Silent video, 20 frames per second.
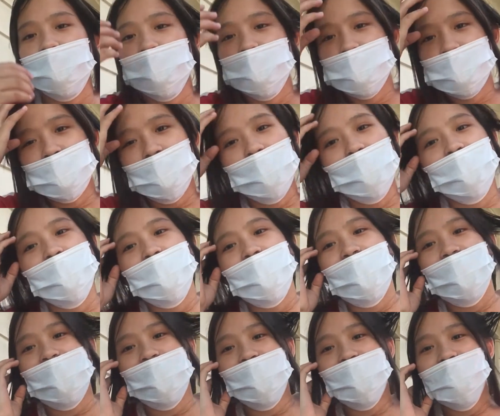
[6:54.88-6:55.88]
So
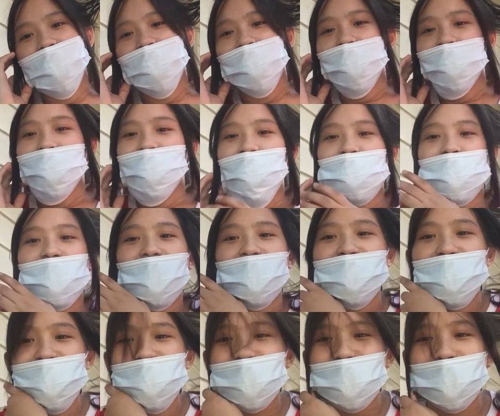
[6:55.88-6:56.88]
guys,
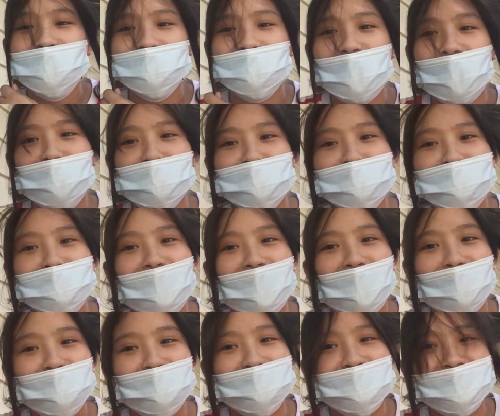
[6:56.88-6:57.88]
ready for time
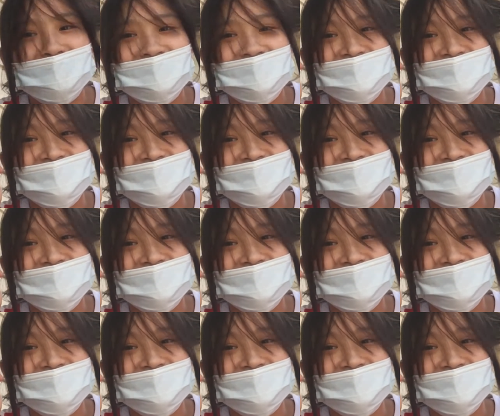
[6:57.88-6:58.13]
lapse.